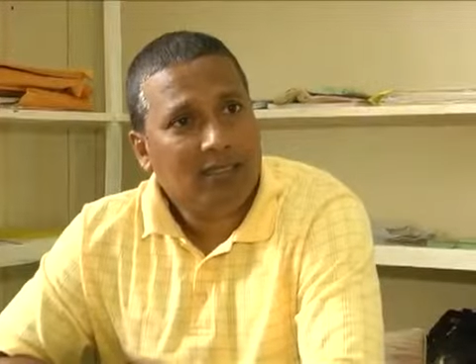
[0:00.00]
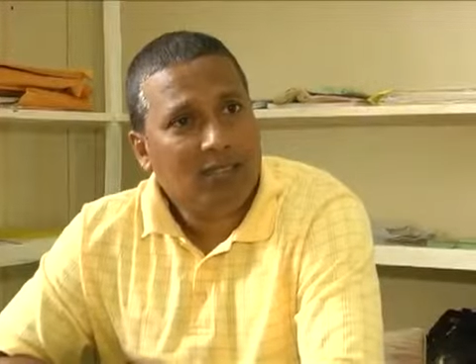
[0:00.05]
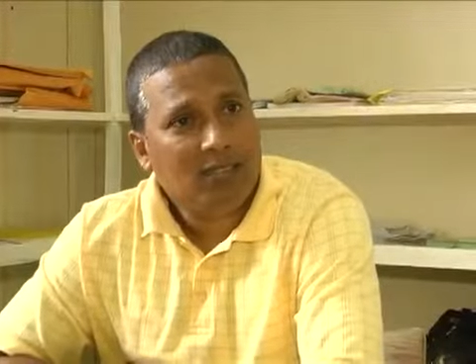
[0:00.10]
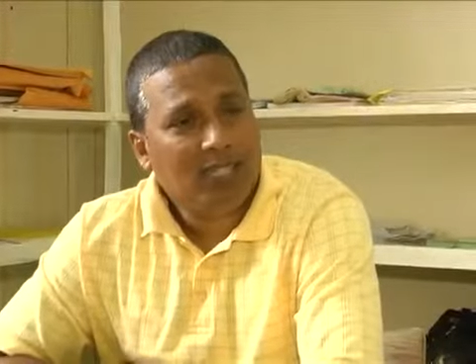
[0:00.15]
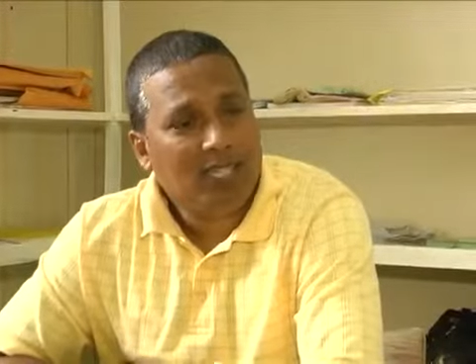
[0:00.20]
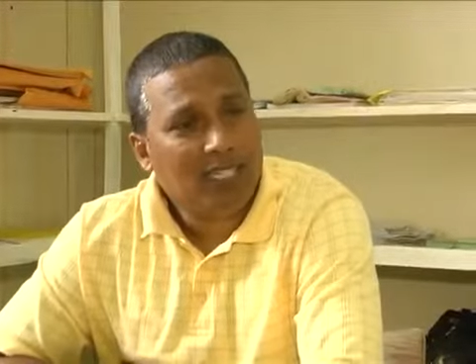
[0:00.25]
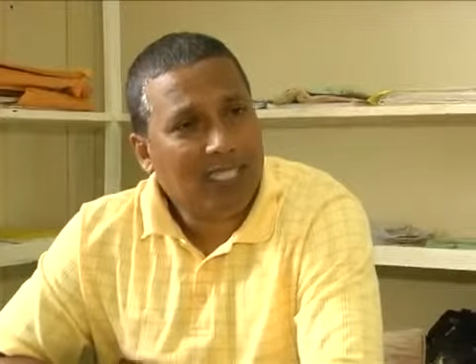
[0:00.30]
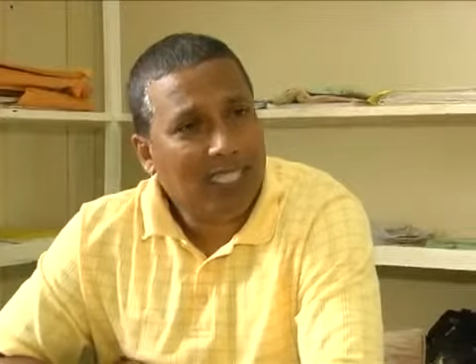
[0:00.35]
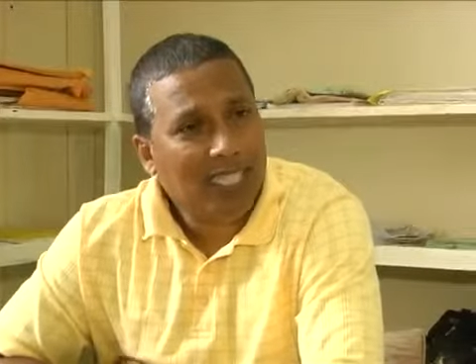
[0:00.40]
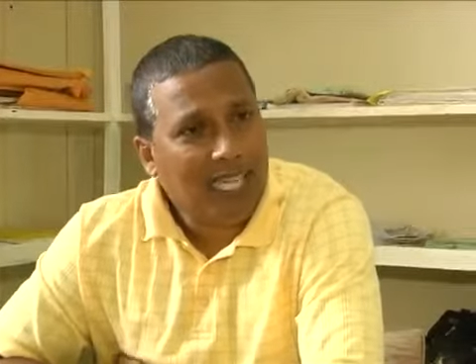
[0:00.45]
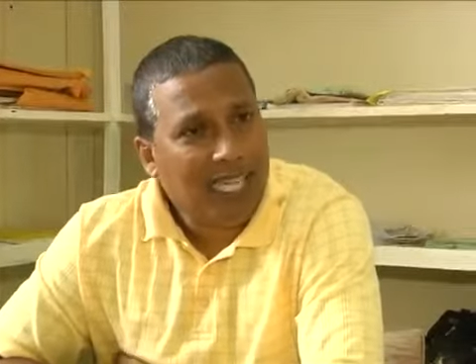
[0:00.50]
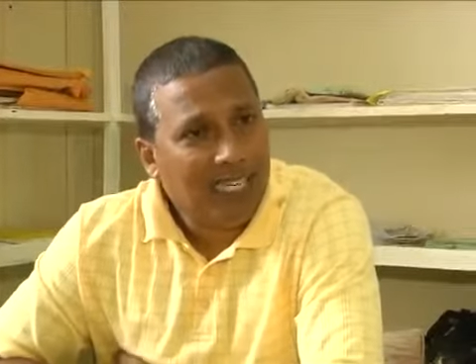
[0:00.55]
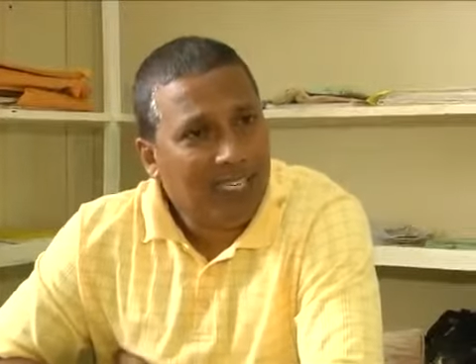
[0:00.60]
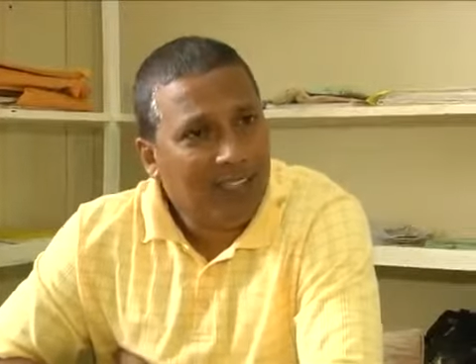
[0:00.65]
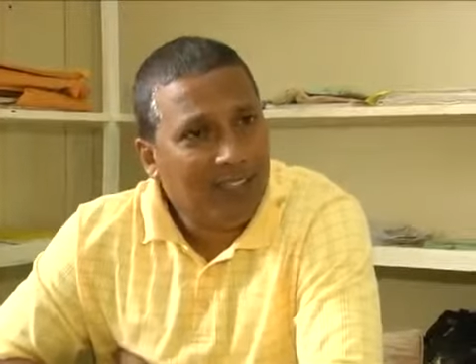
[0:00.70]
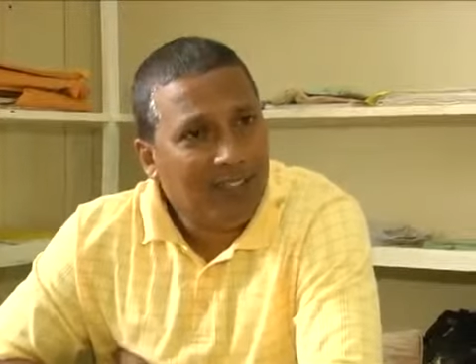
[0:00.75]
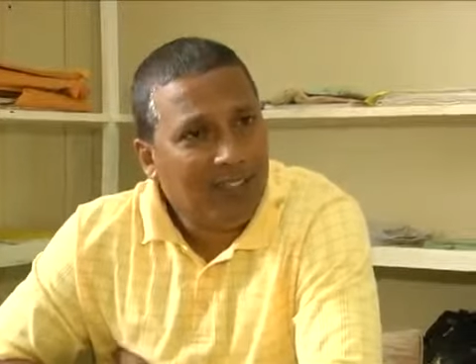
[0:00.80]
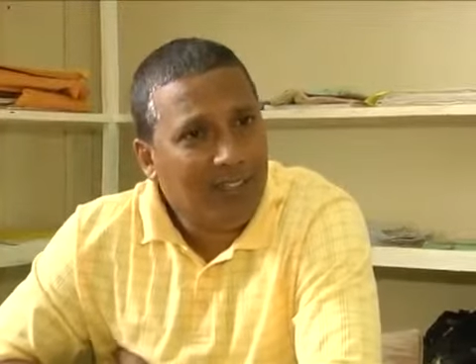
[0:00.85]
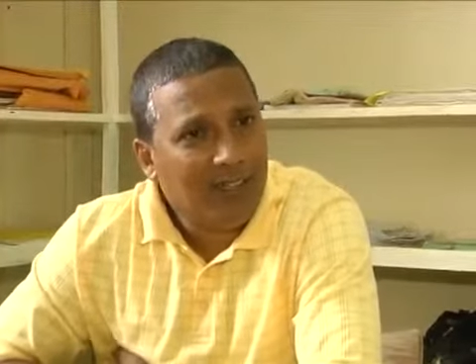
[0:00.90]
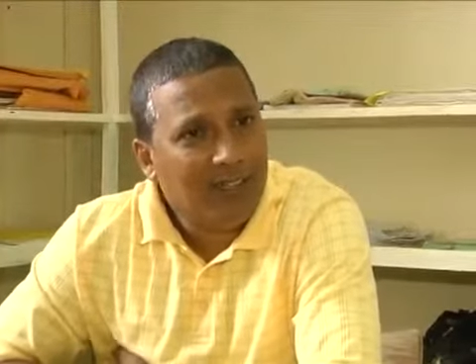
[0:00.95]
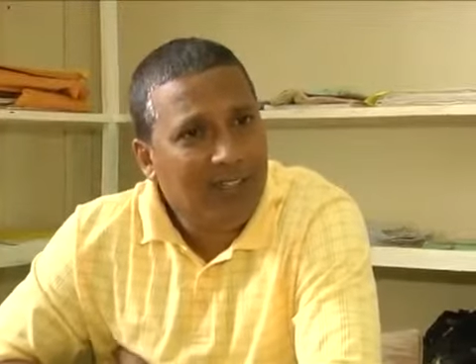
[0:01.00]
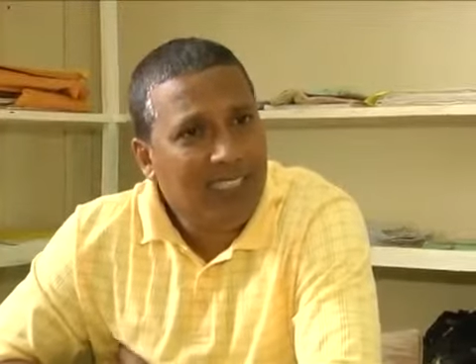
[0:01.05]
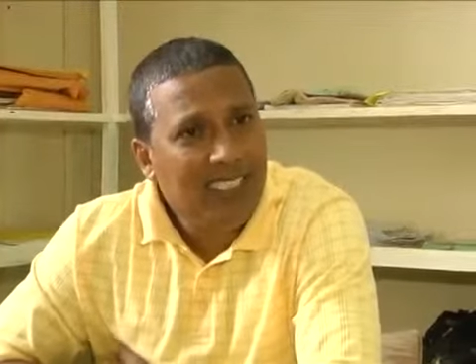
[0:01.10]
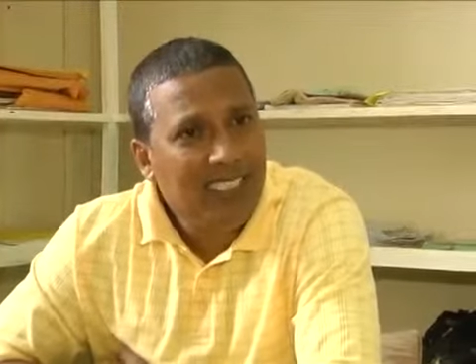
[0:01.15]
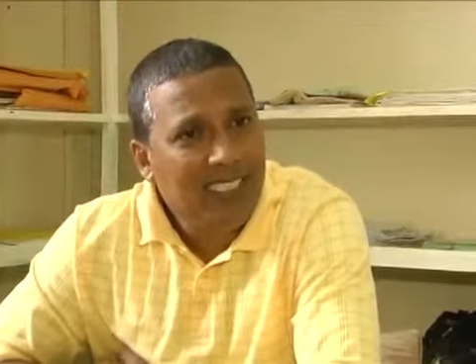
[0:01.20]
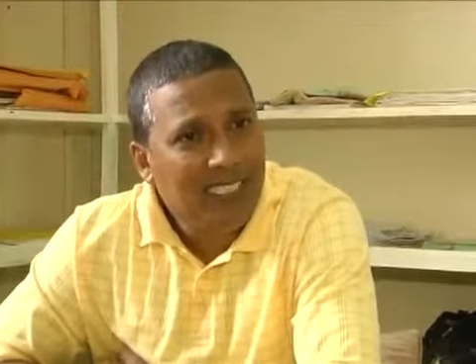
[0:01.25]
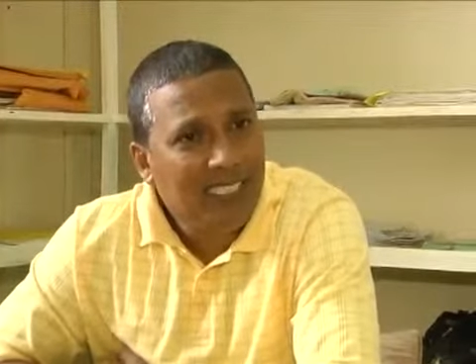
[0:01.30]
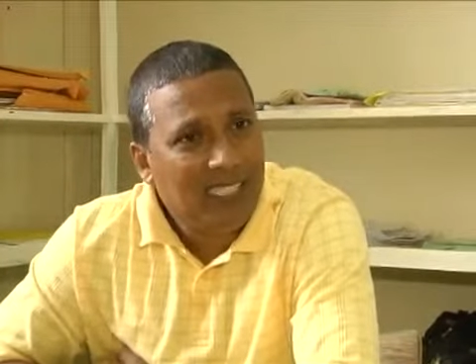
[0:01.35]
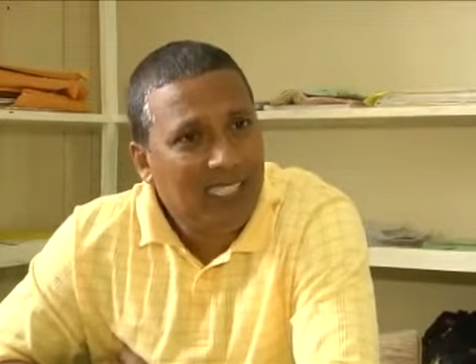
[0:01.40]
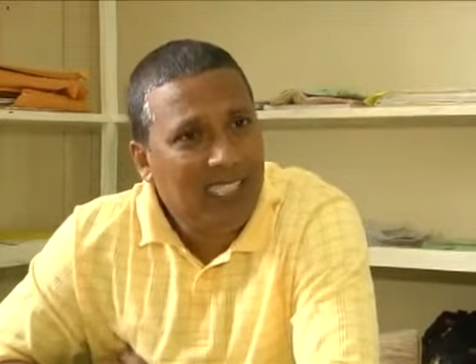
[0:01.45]
on a gallon of
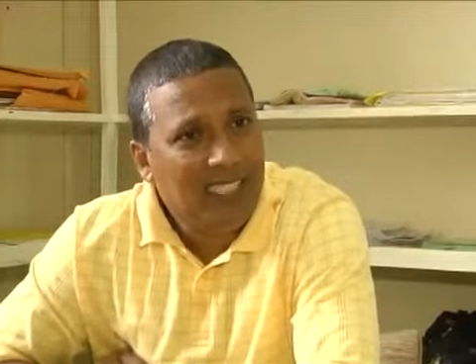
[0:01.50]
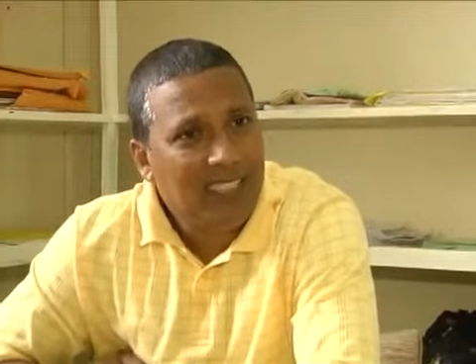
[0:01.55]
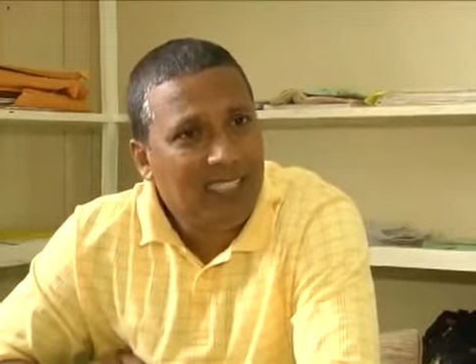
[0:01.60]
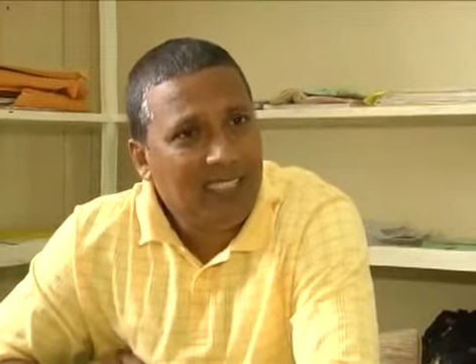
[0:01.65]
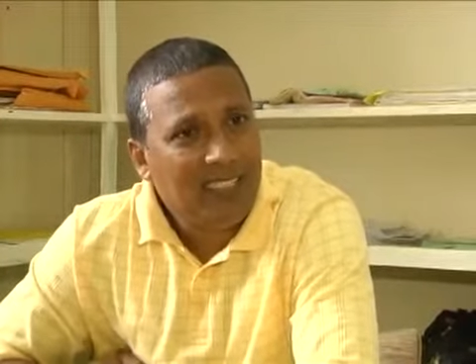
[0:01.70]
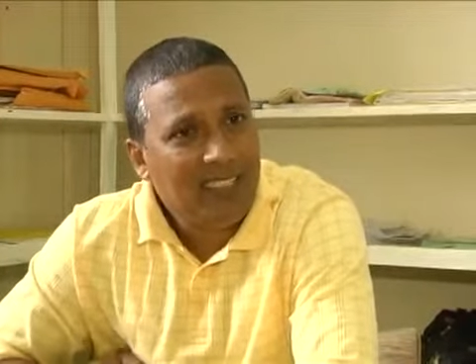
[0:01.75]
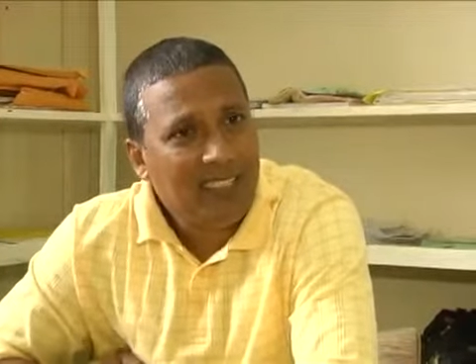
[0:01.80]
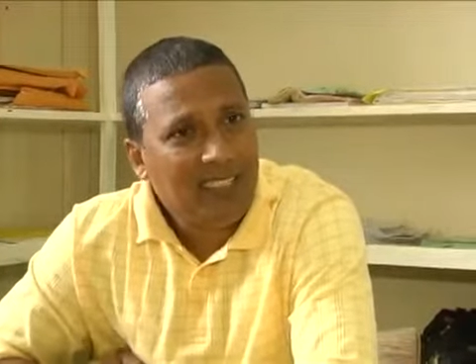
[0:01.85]
diesel.